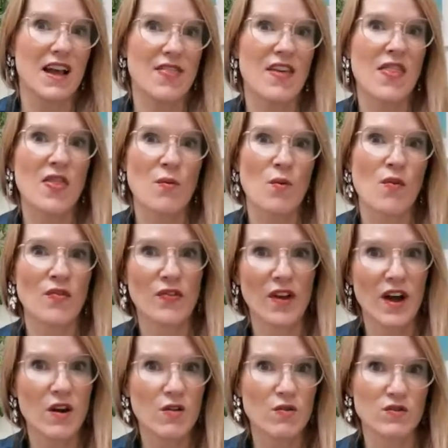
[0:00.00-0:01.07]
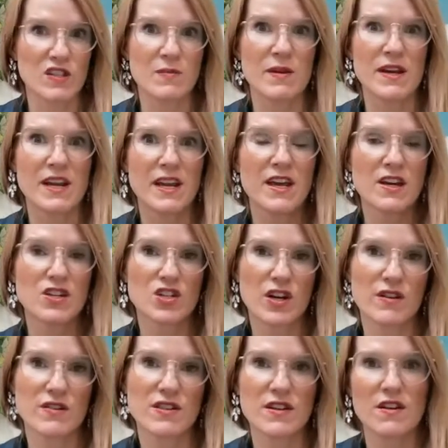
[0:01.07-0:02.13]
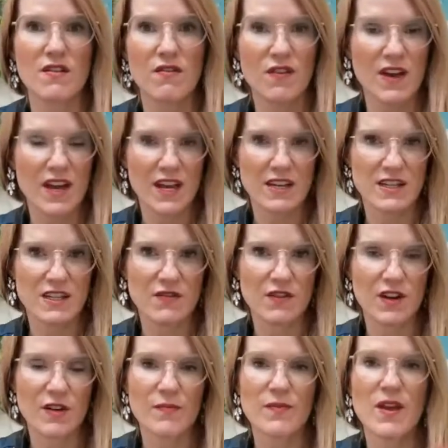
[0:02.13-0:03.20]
and then the ones that are ultimately chosen for interview.